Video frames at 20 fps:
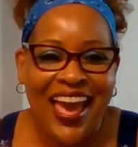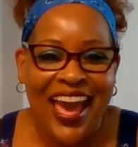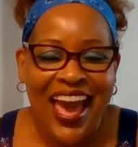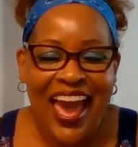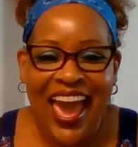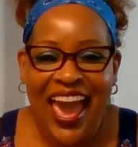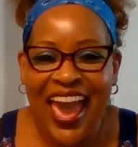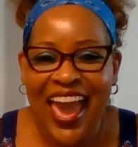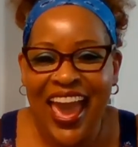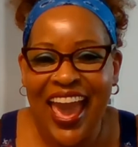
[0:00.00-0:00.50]

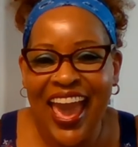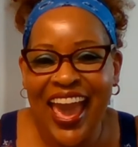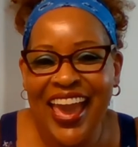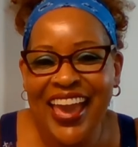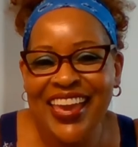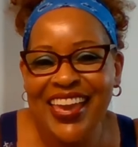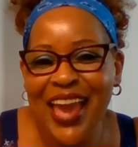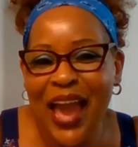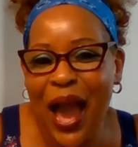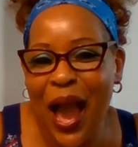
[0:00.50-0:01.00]

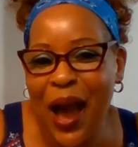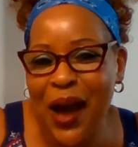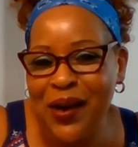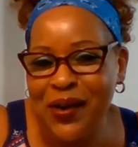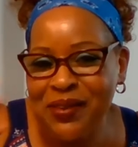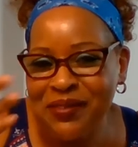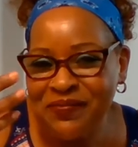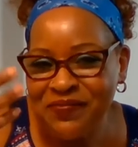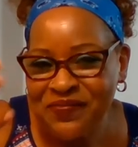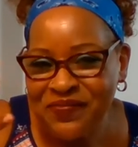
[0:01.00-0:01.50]
Hey,
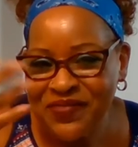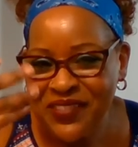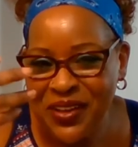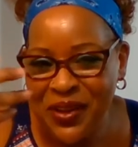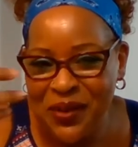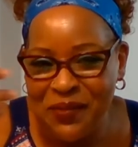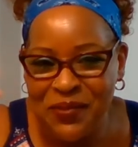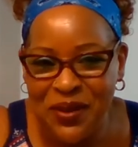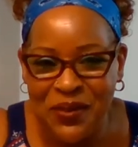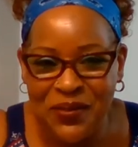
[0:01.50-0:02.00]
y'all.
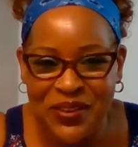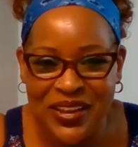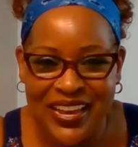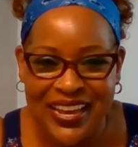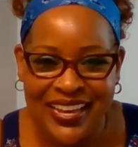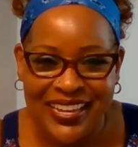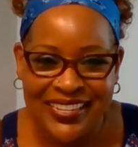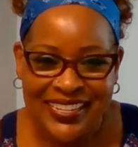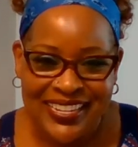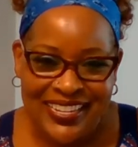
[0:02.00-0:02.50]
Come on
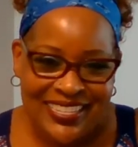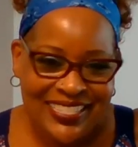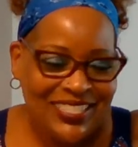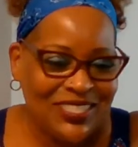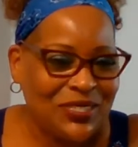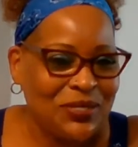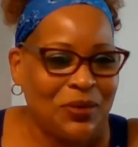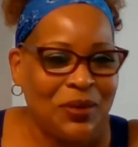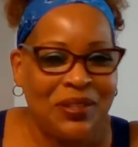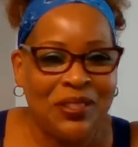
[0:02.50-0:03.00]
in,
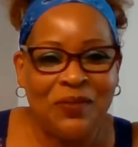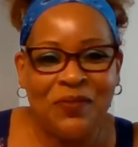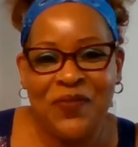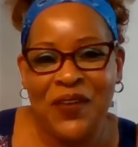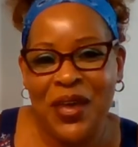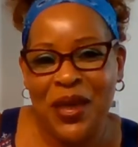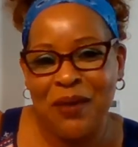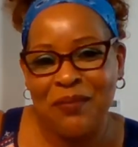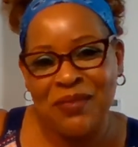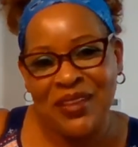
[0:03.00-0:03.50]
join the
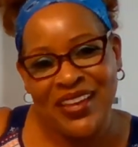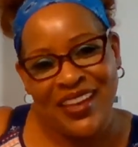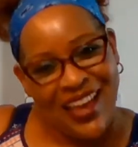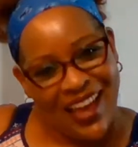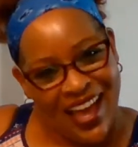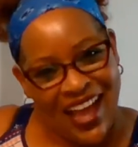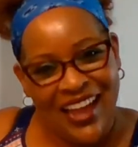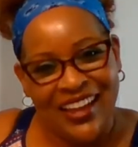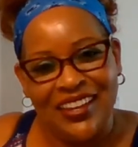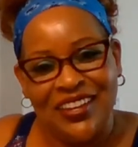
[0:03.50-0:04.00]
family.
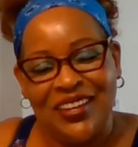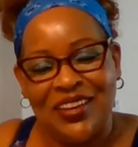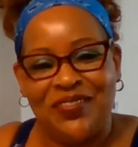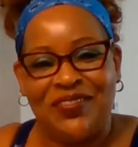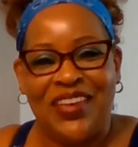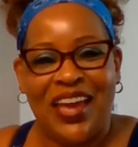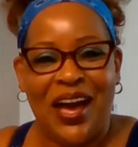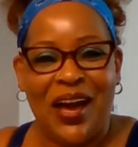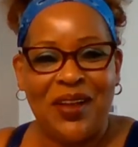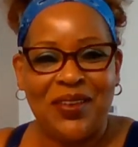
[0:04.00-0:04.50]
I love
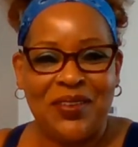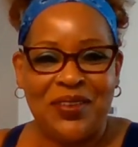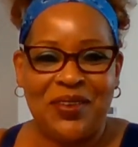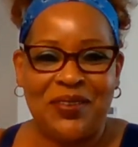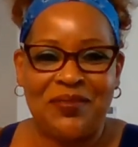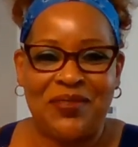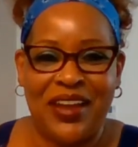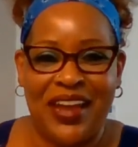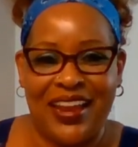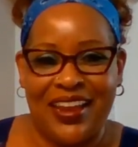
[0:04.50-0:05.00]
y'all
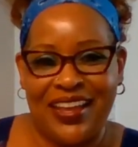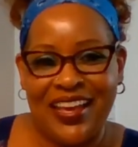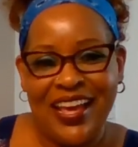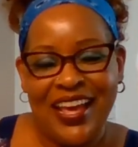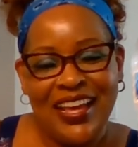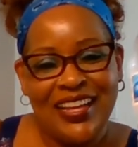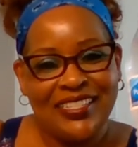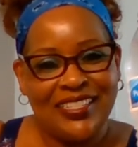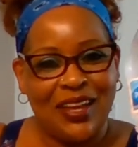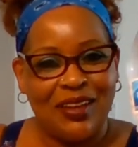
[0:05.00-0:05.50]
already.
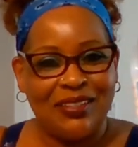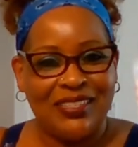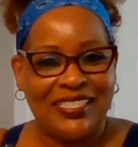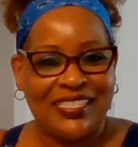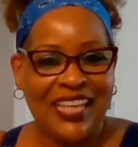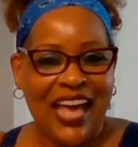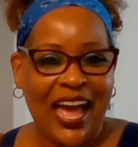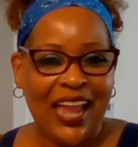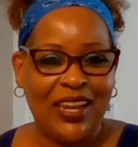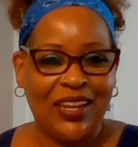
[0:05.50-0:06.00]
So
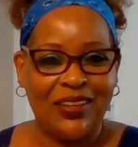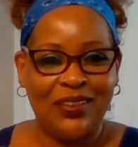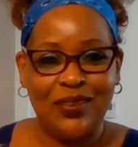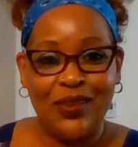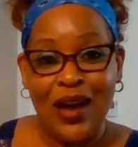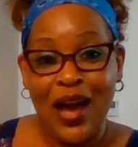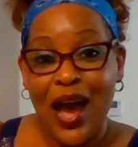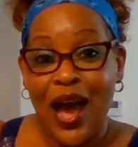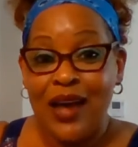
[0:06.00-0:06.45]
salut.